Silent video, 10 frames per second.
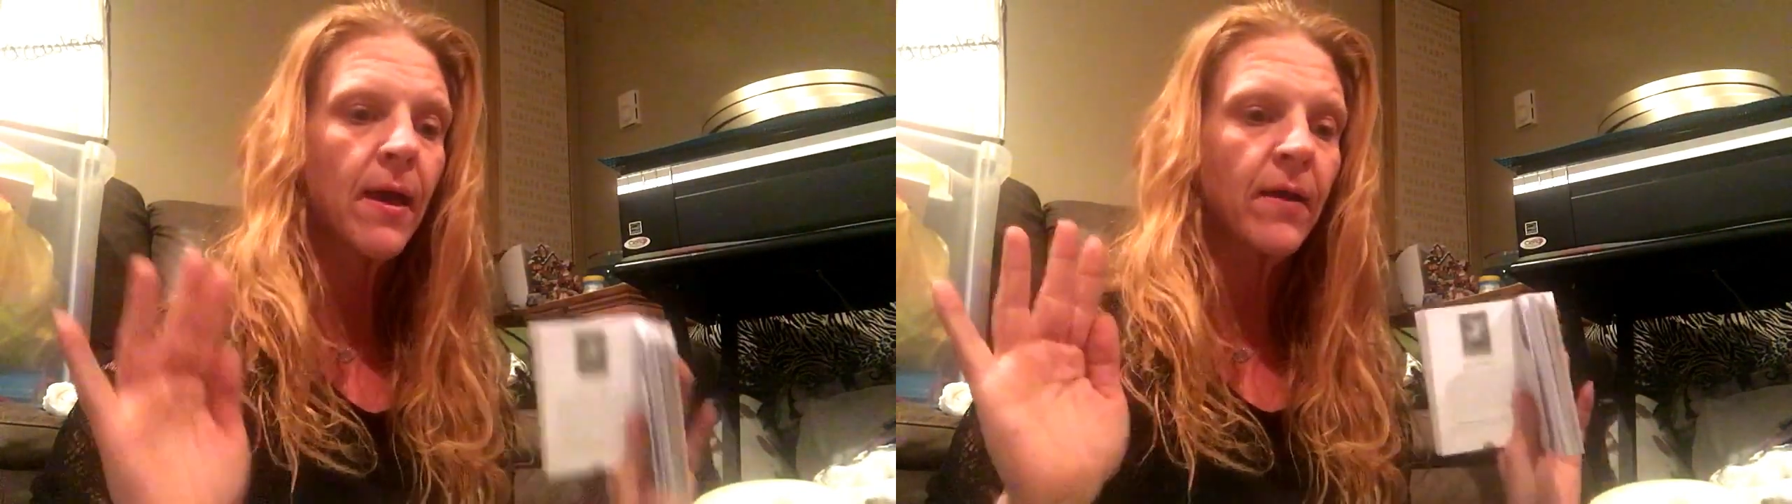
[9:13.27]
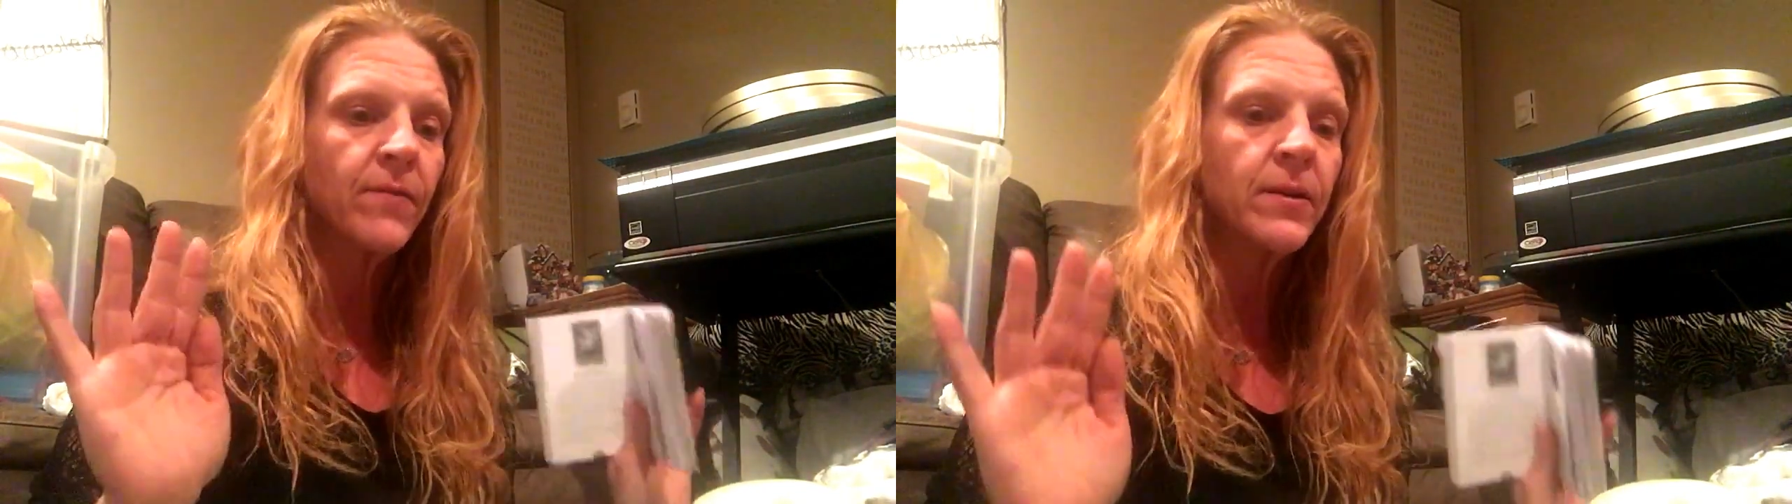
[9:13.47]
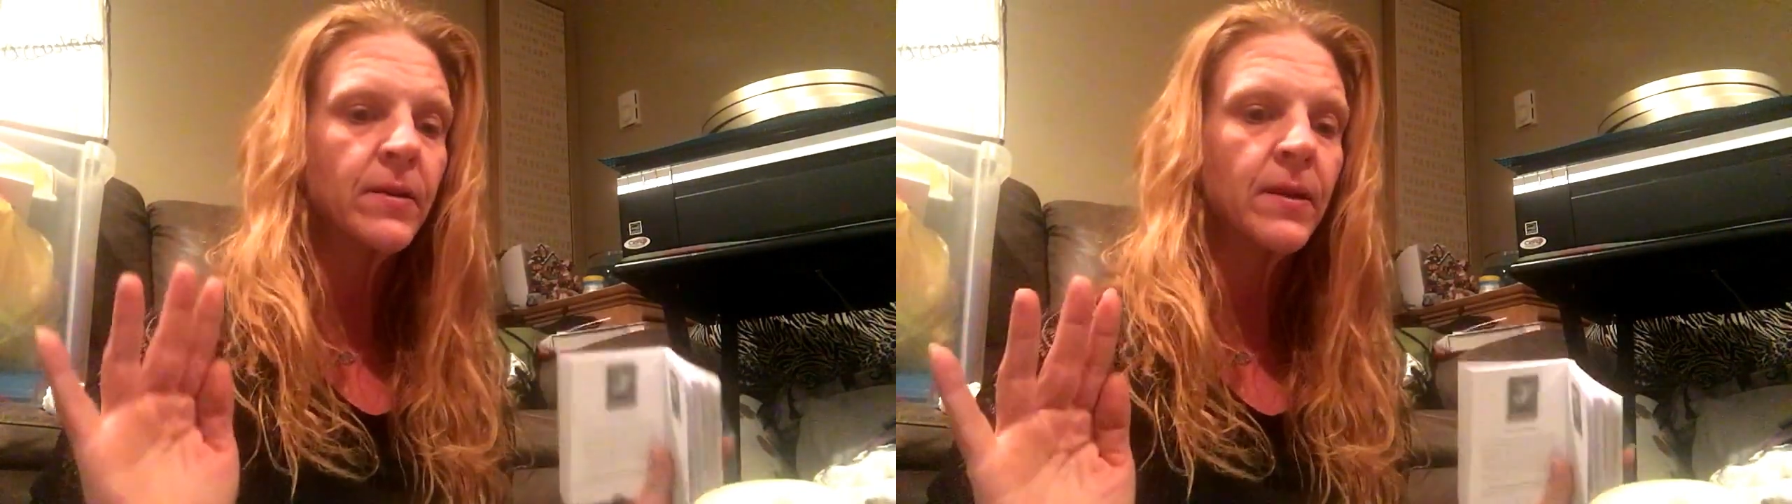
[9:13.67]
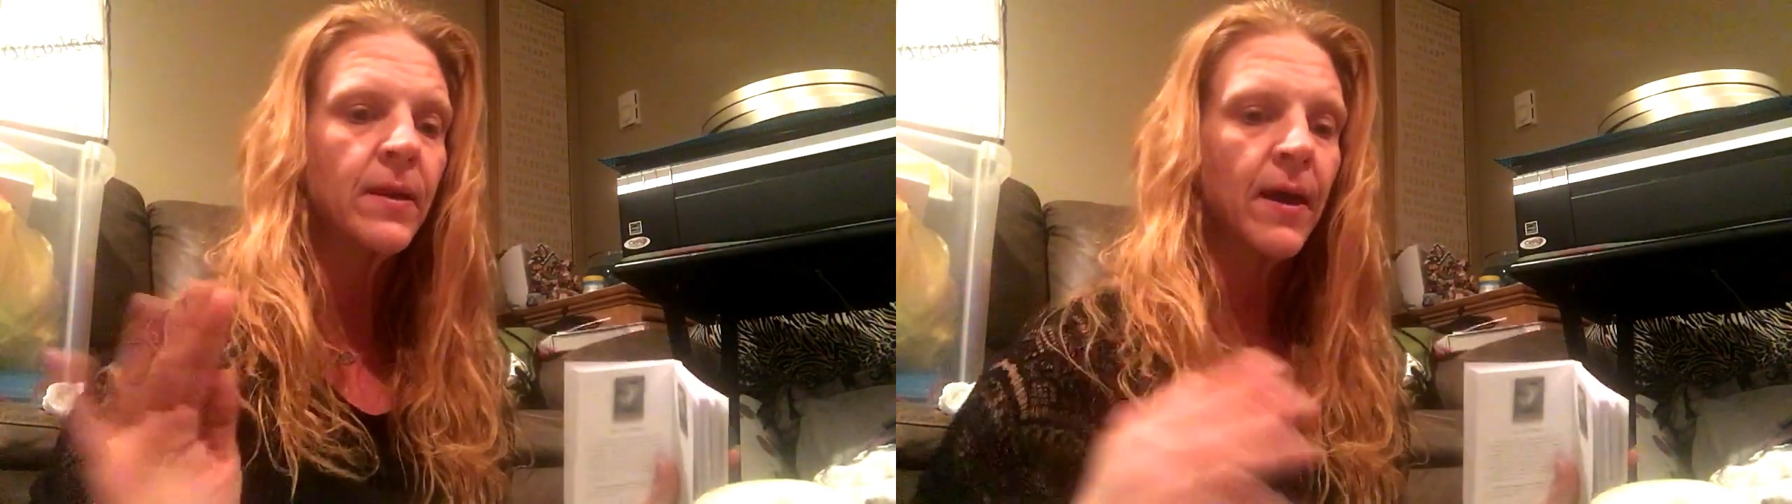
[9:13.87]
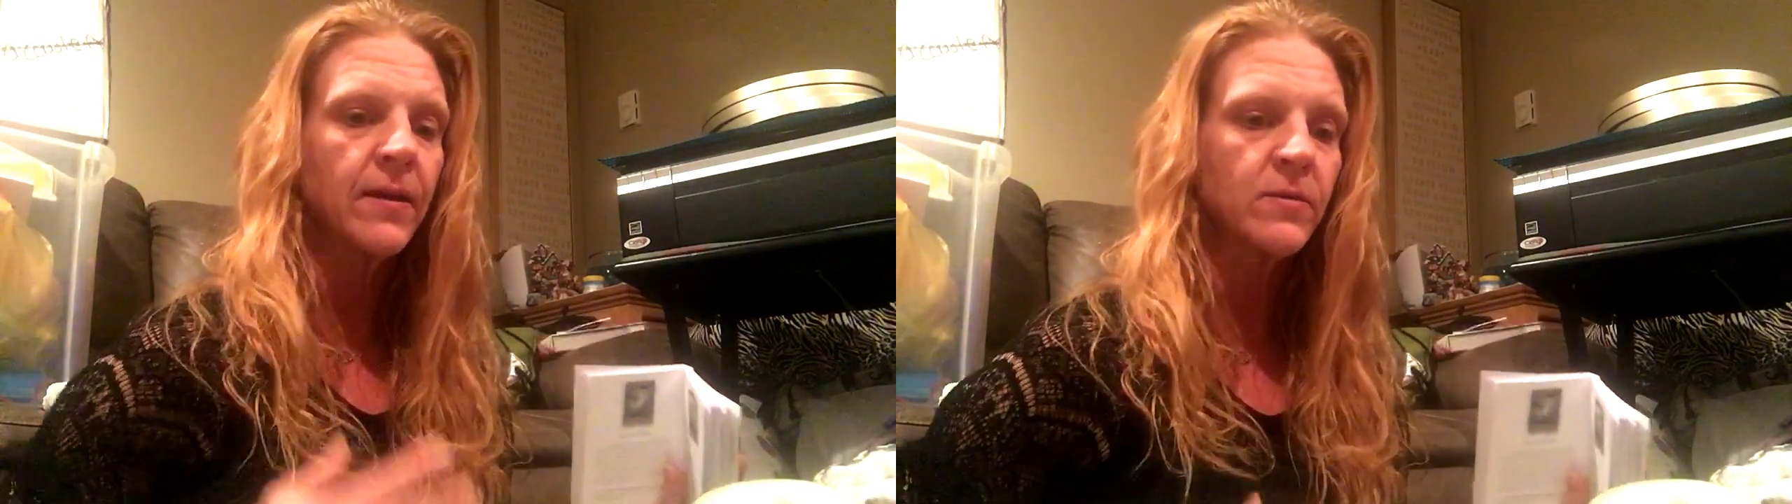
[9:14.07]

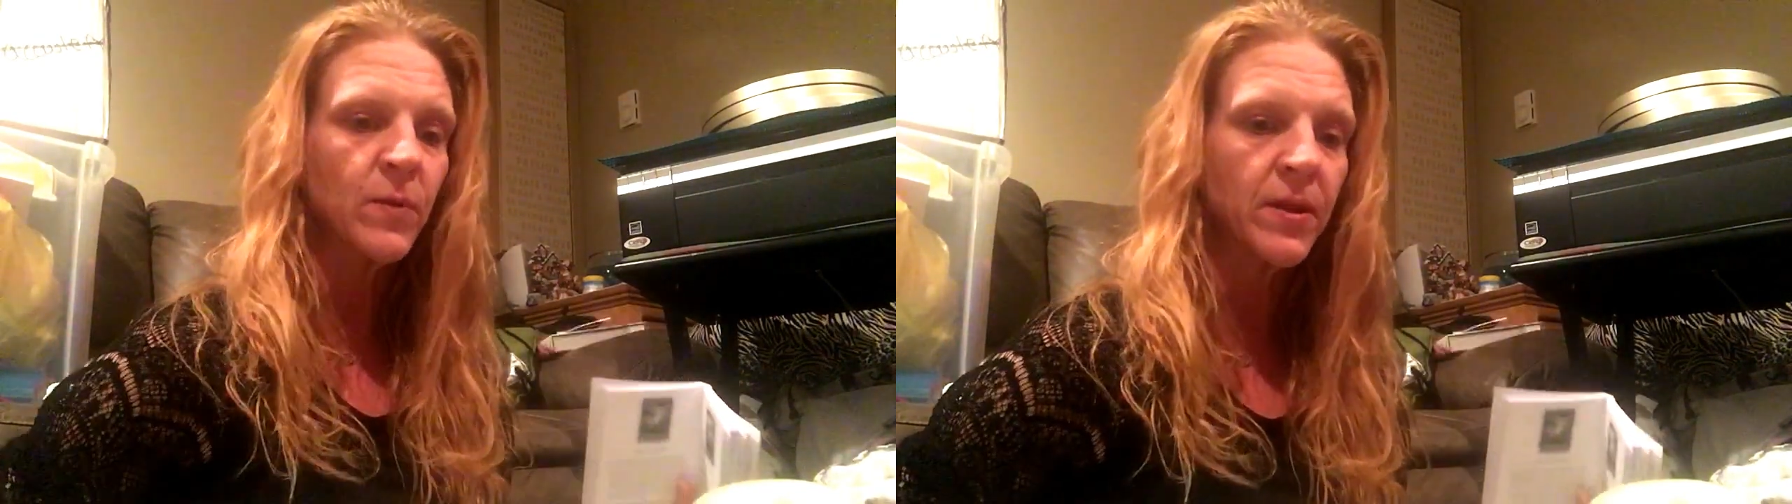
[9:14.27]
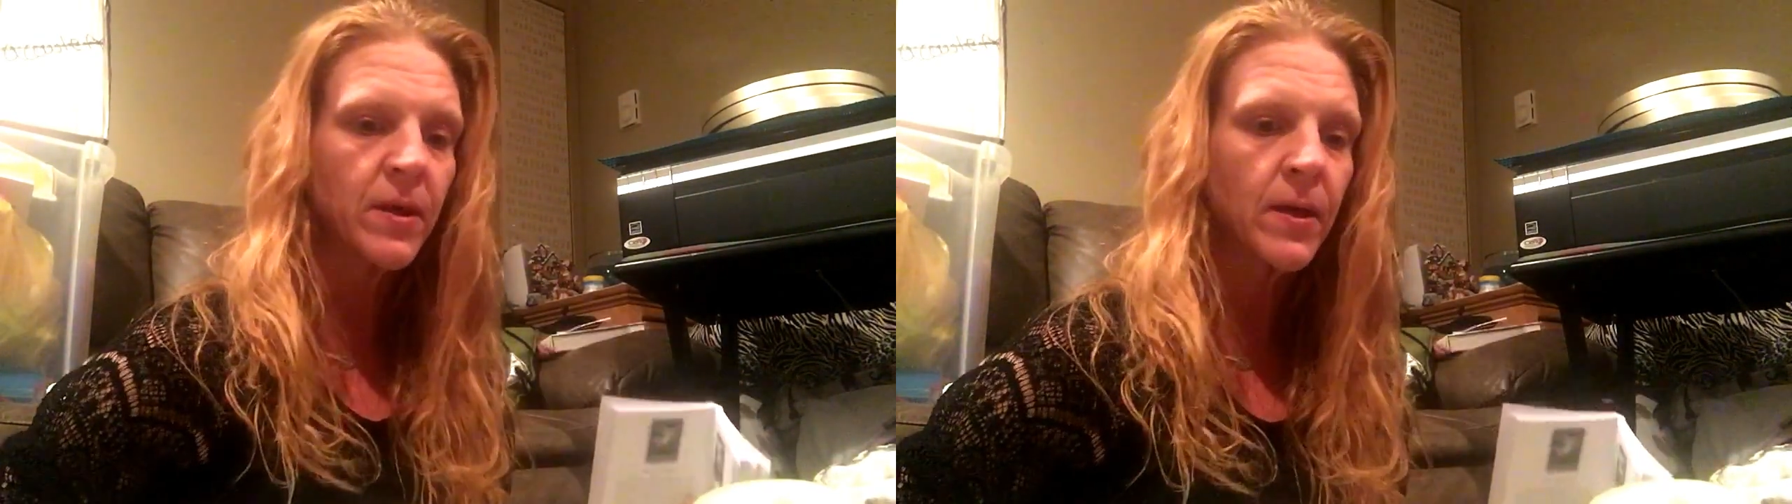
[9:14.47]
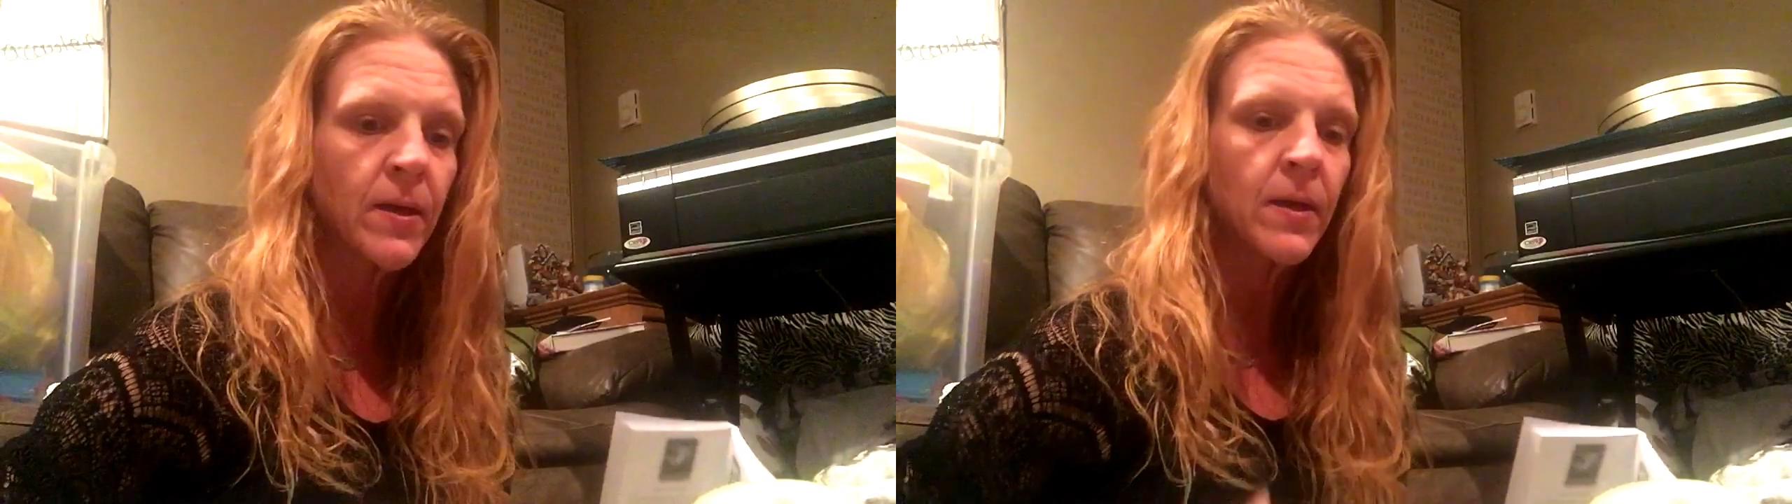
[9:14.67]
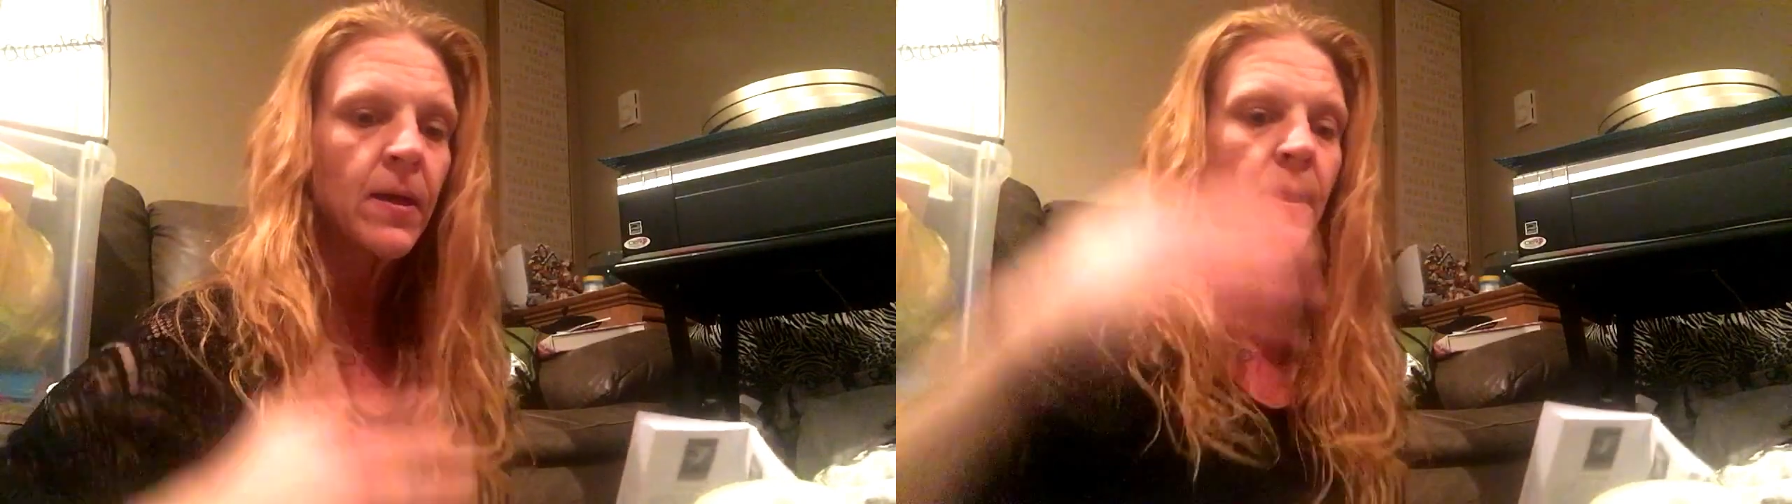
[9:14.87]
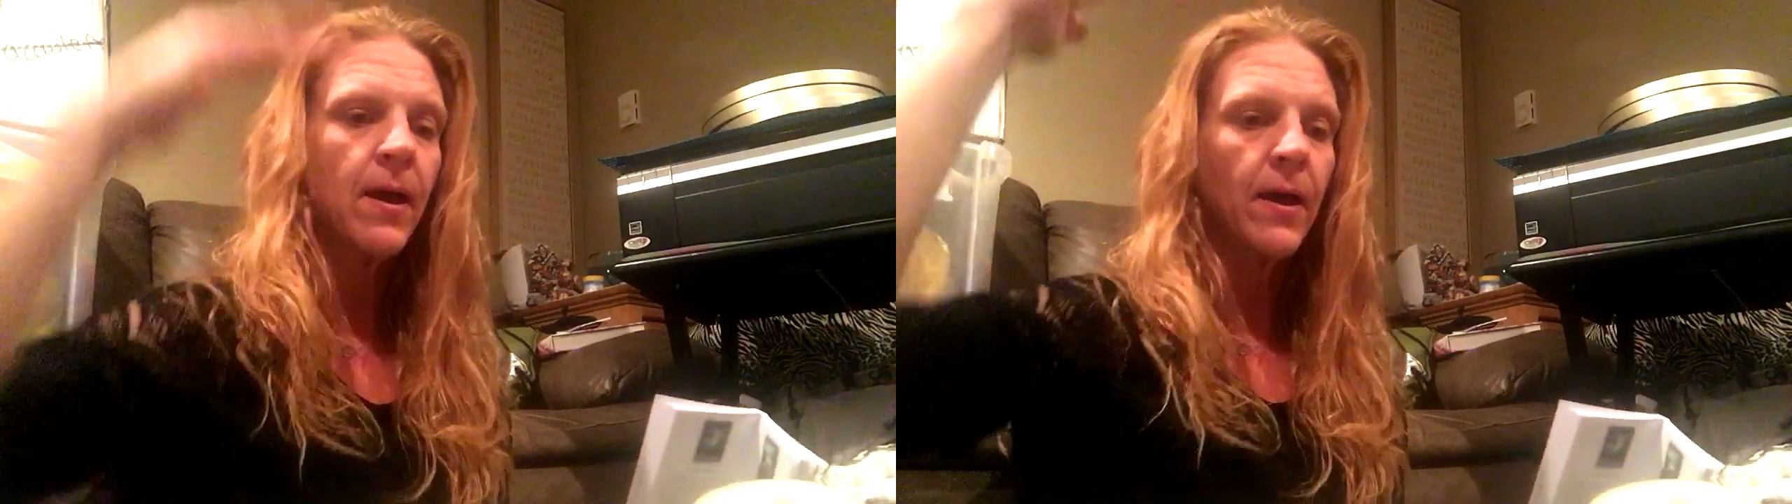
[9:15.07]
everything as within,